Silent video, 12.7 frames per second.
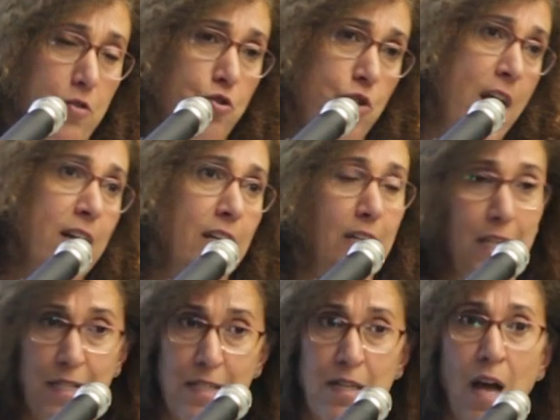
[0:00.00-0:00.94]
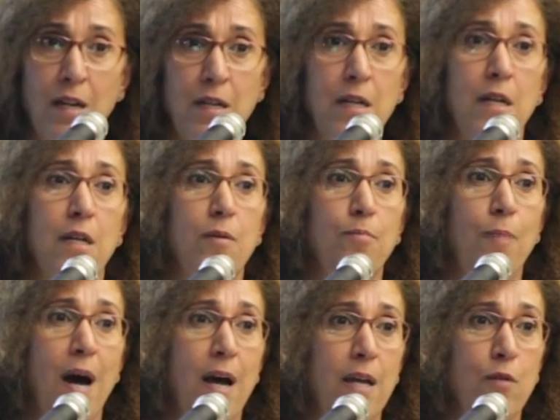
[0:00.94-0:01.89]
training is done
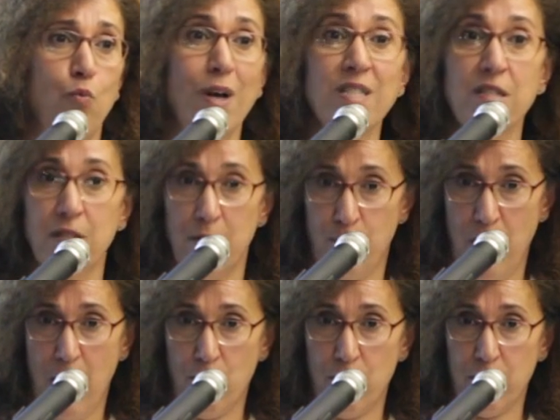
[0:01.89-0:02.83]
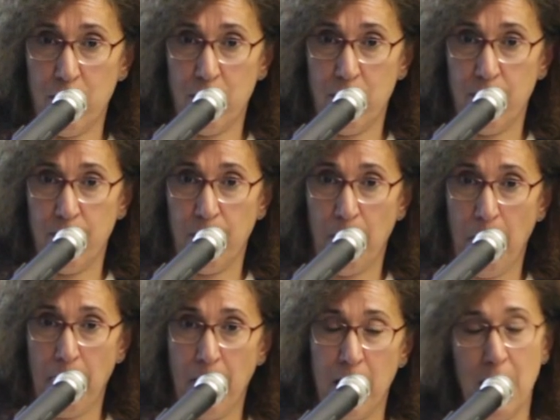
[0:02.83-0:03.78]
by Western powers.
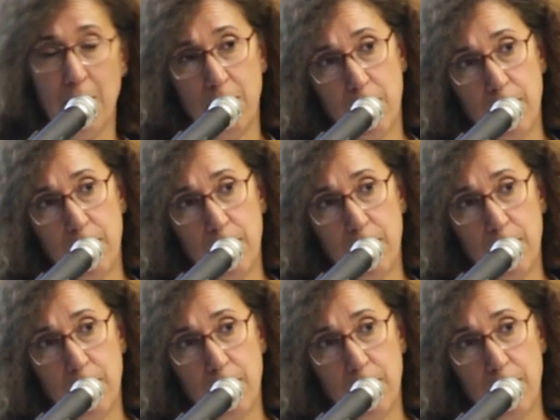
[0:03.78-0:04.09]
And